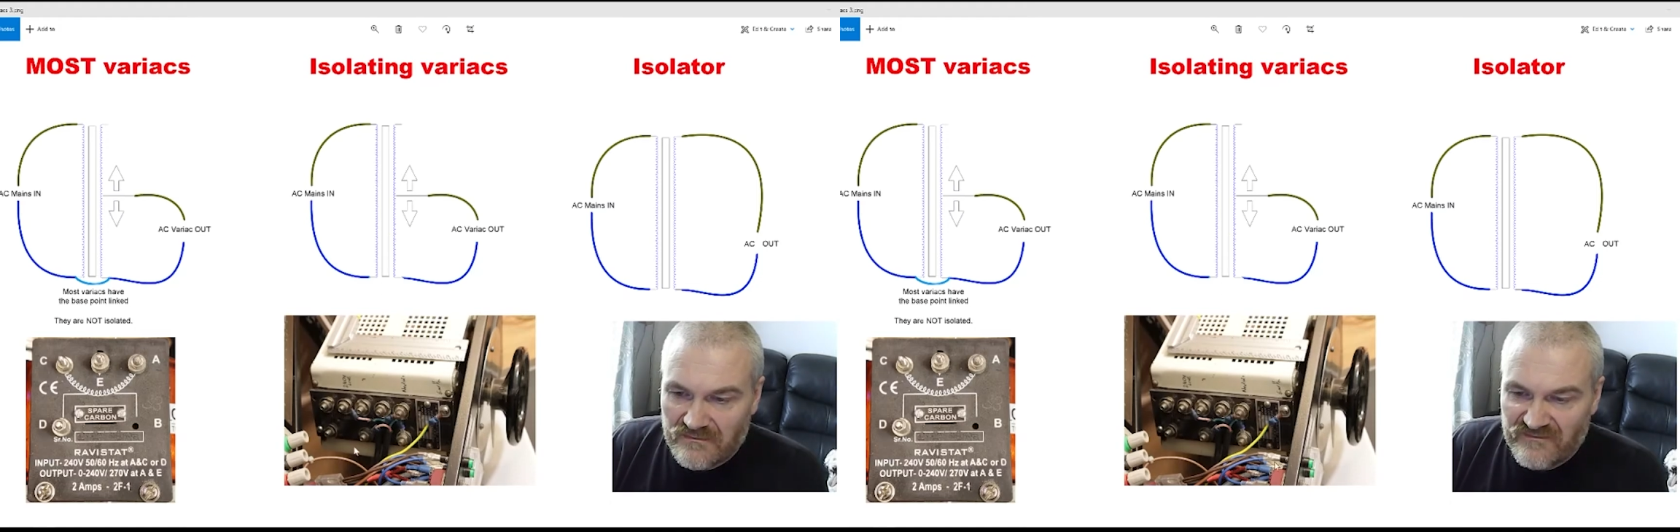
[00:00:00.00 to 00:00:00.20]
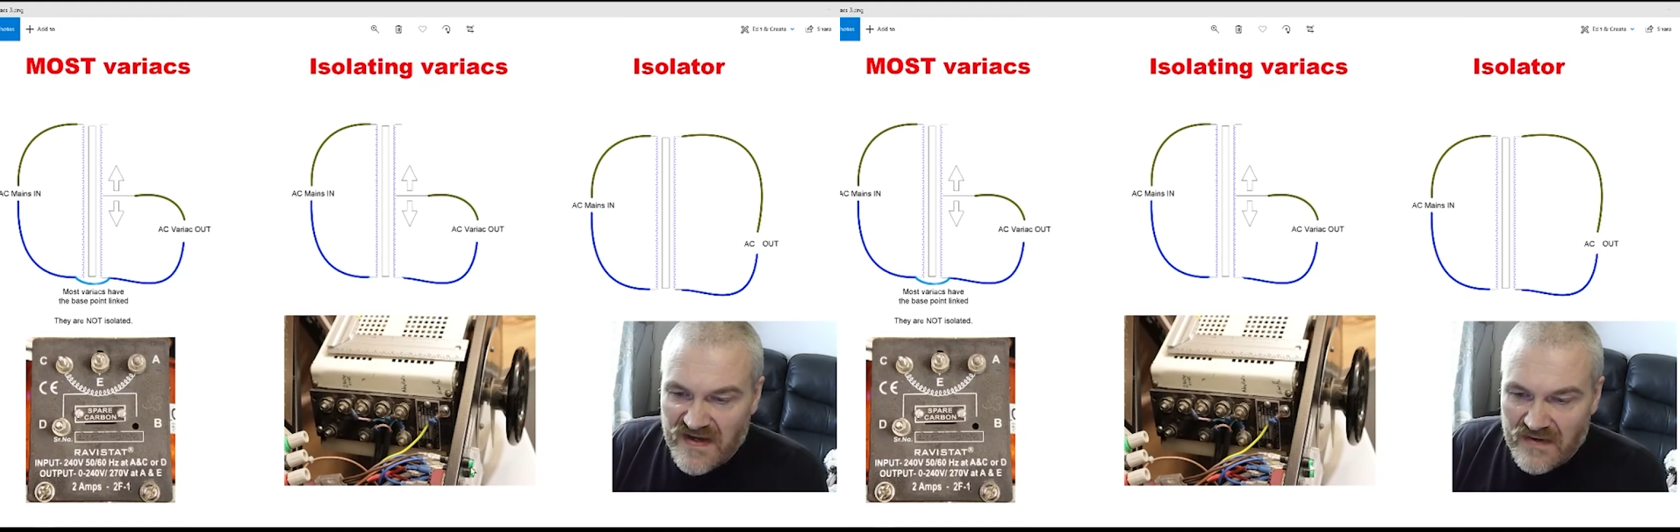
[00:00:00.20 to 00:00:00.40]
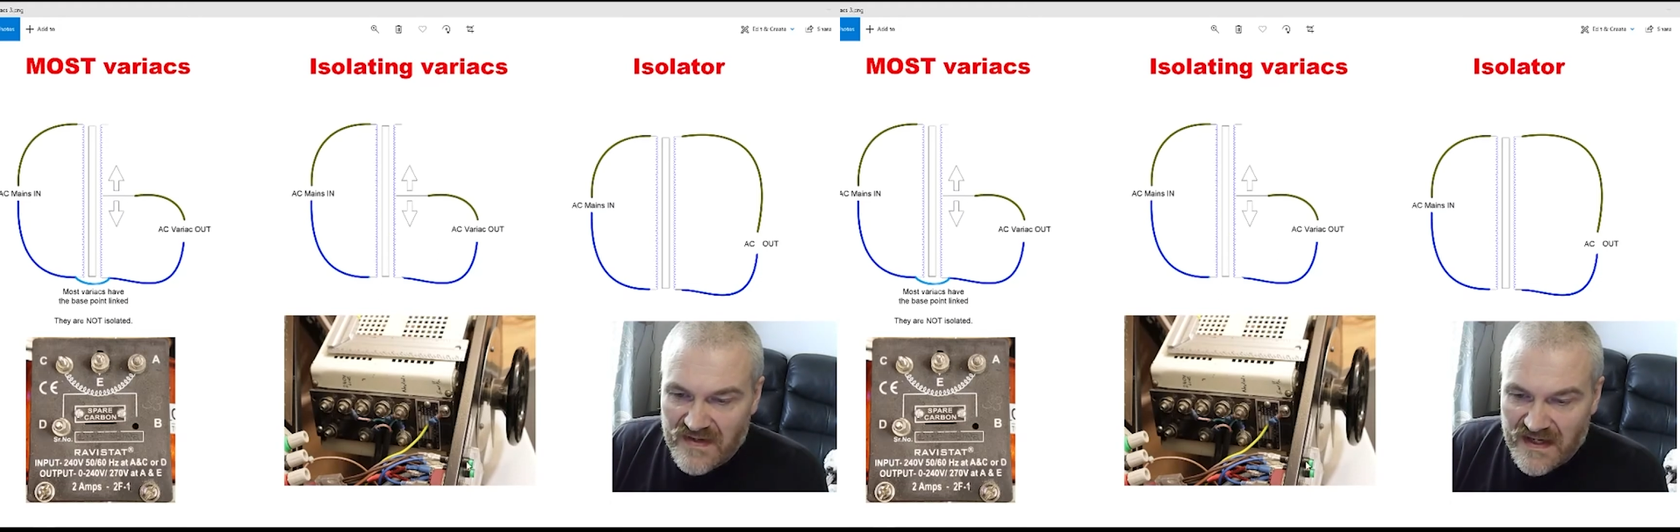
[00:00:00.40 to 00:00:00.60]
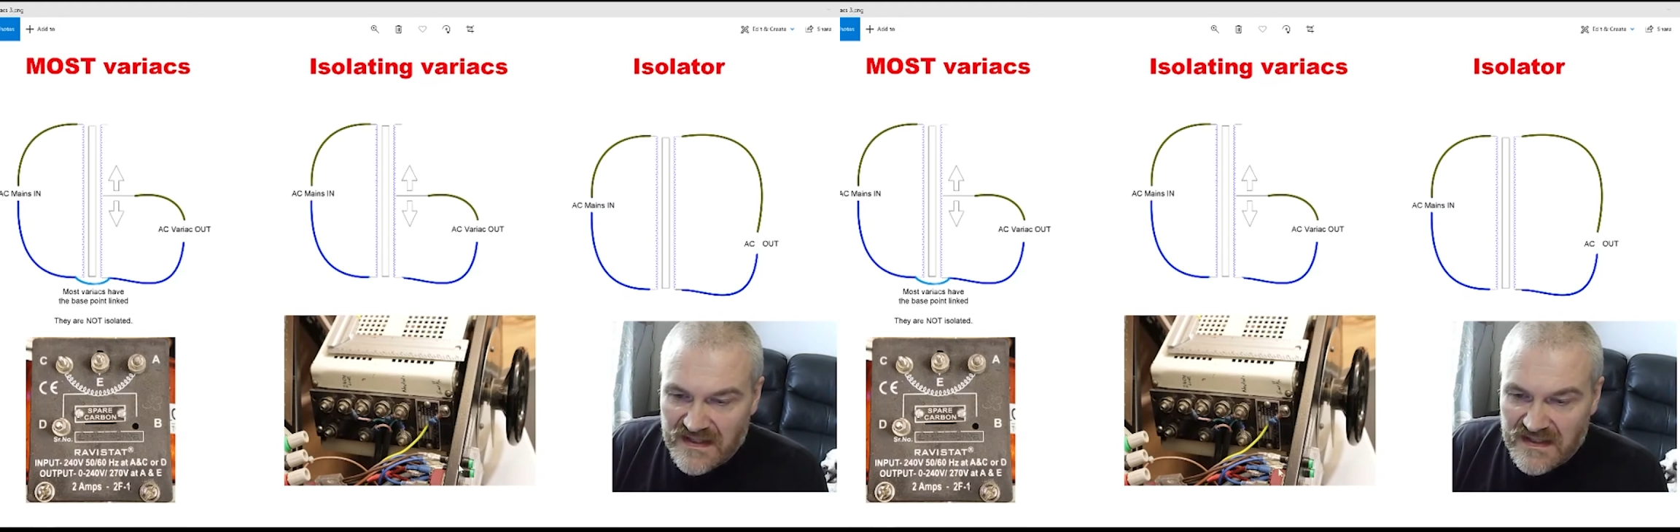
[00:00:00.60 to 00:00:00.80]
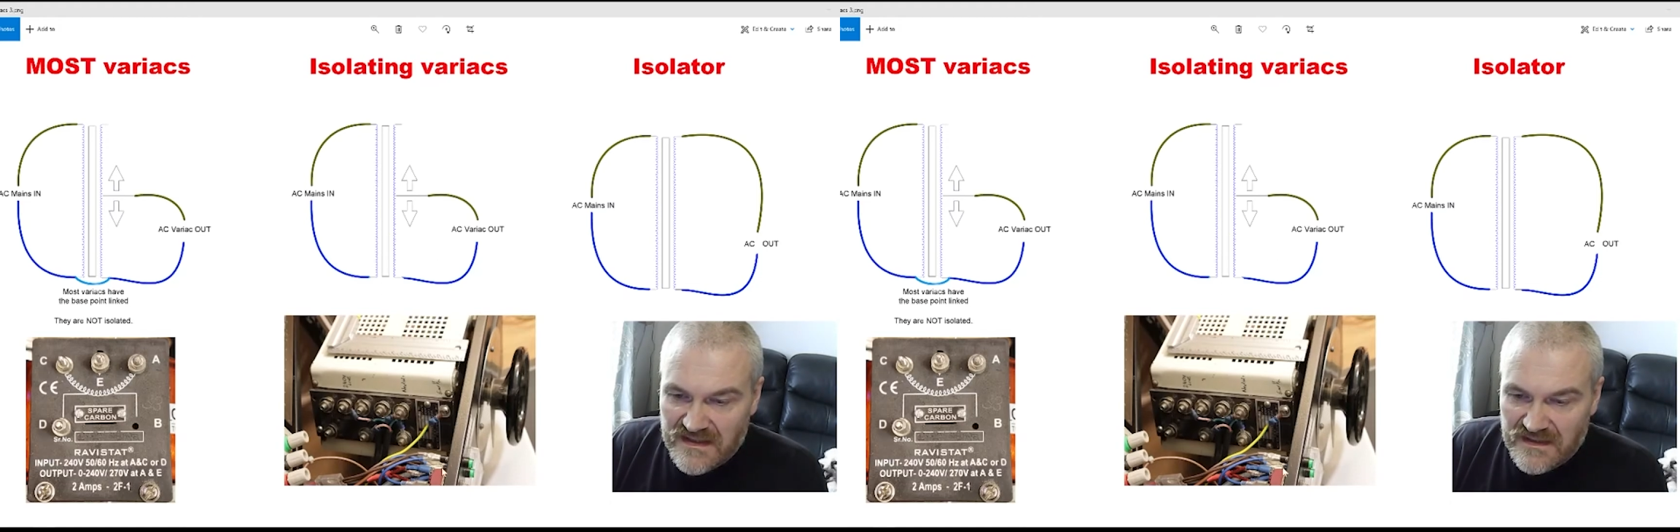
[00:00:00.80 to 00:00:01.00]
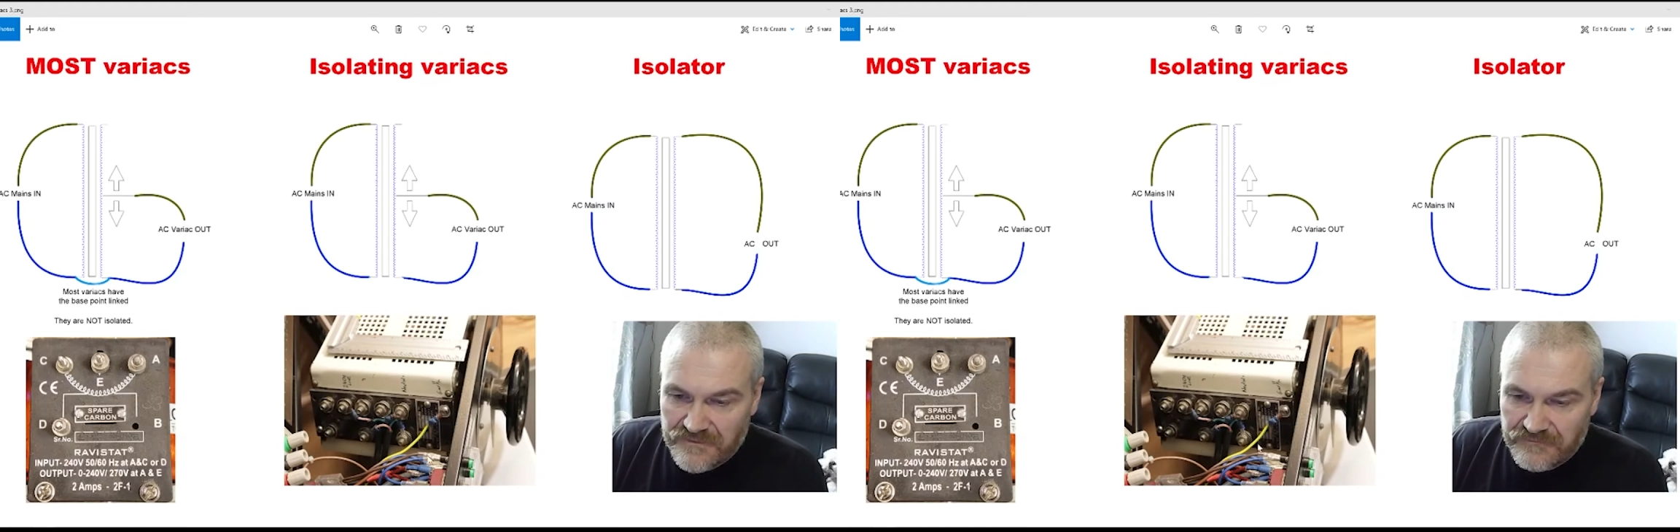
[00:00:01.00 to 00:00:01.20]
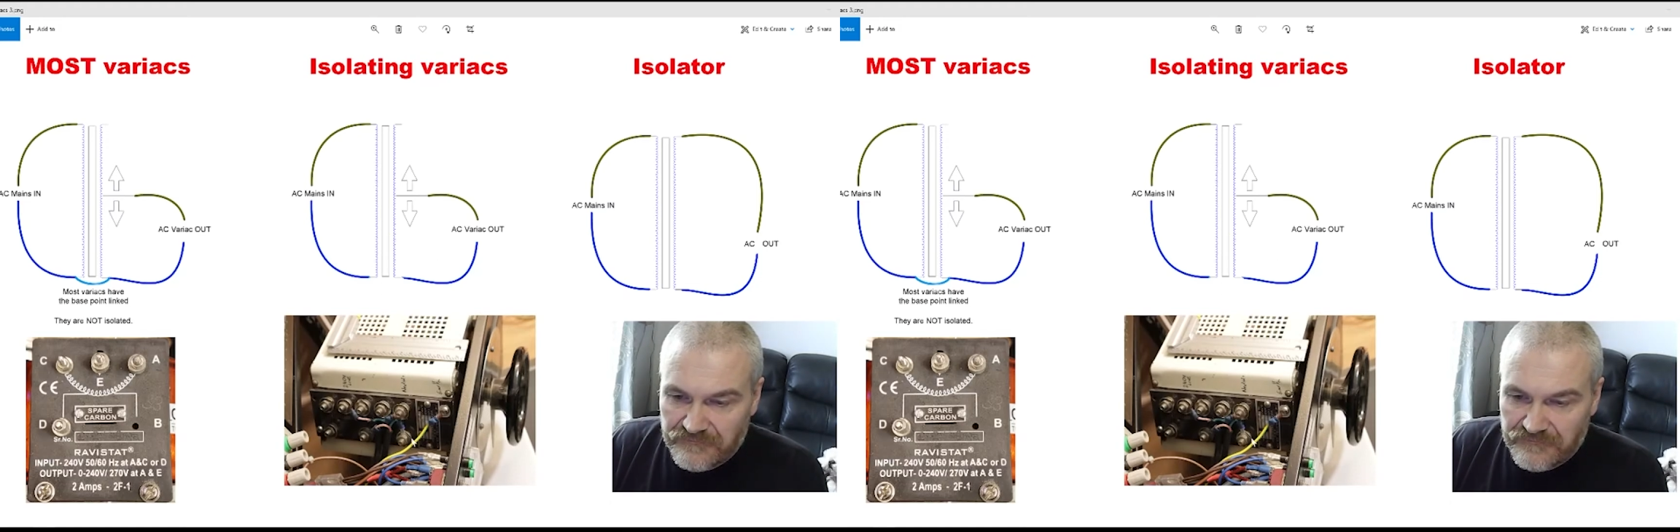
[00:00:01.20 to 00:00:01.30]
variac here,